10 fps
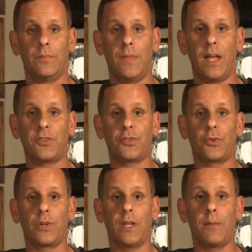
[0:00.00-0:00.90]
Not
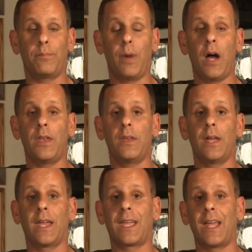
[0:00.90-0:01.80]
sure yet.
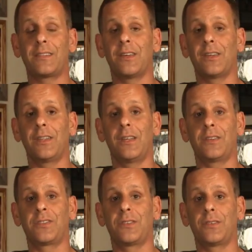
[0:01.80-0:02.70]
But I can tell you
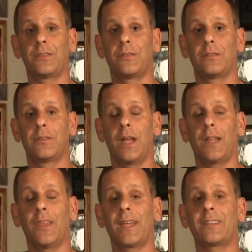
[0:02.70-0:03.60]
this.
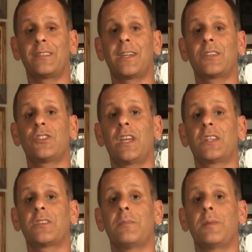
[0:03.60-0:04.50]
I'd like to take a
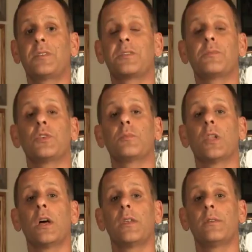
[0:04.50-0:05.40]
chance on maybe some new
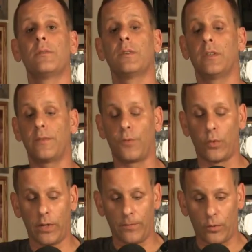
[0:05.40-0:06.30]
blood. He's
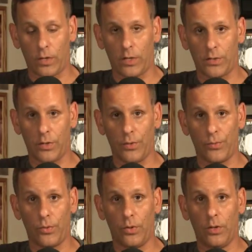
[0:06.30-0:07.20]
44 years
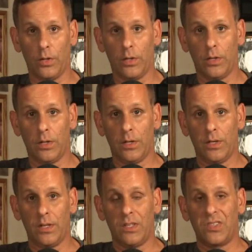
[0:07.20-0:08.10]
old, Rule.
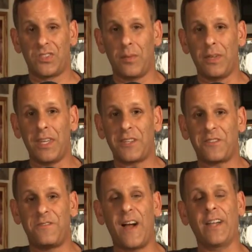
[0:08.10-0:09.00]
Someone
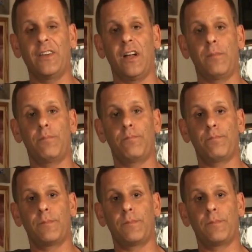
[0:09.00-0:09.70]
that's fired up.